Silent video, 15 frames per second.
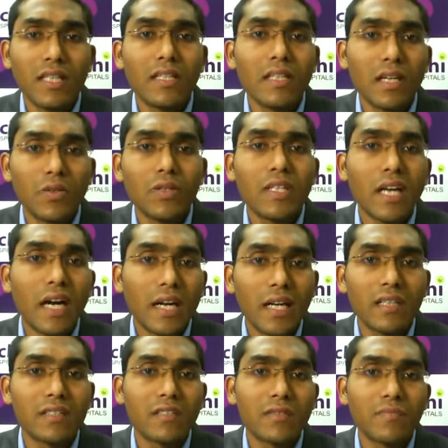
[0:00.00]
That too in
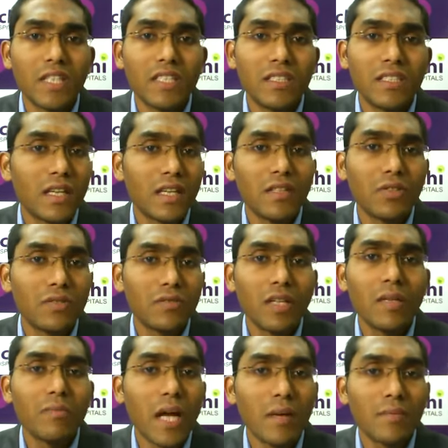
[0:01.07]
adults. In children,
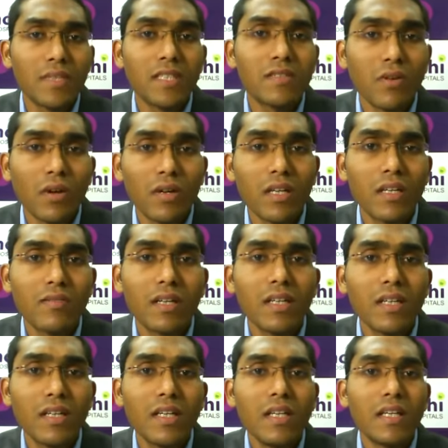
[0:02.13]
usually biopsy is not required
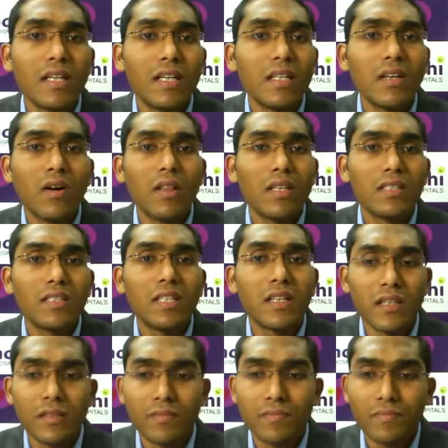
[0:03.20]
in all the
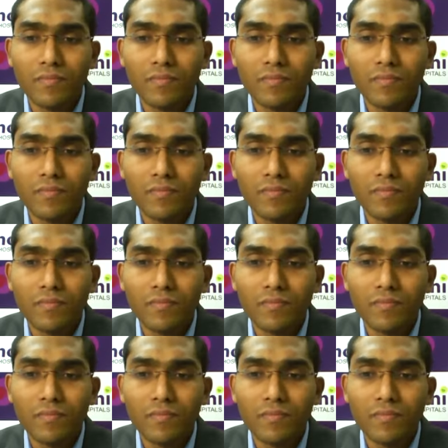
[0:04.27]
children.